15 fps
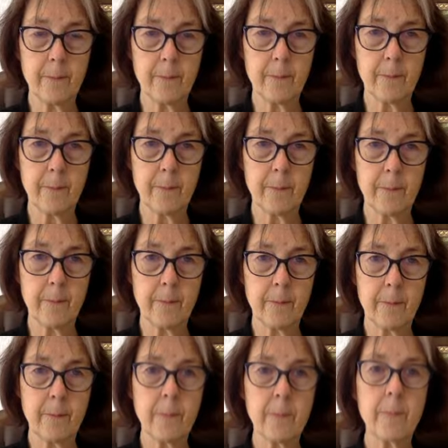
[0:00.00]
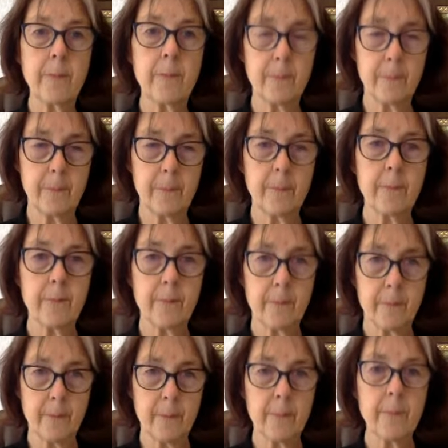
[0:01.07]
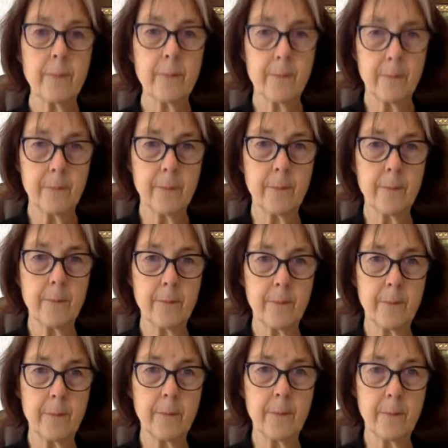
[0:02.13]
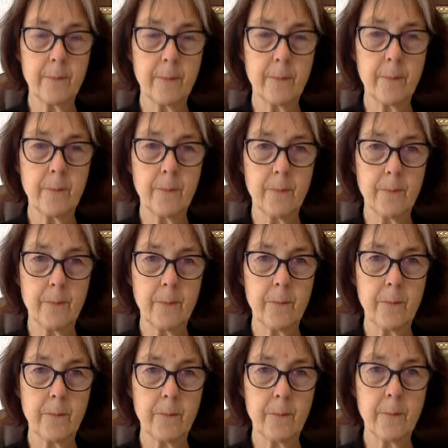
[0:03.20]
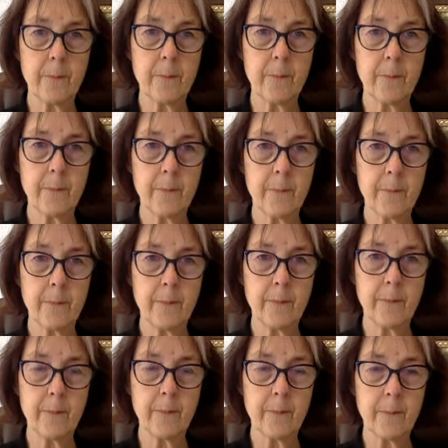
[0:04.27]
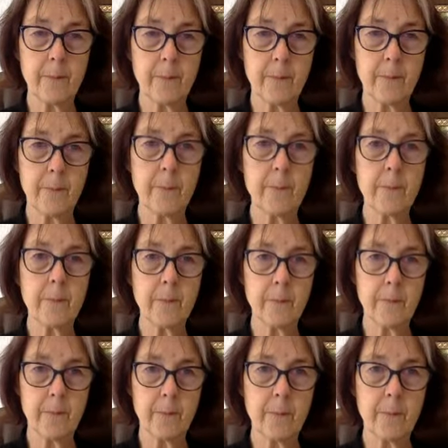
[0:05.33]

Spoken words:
(silent)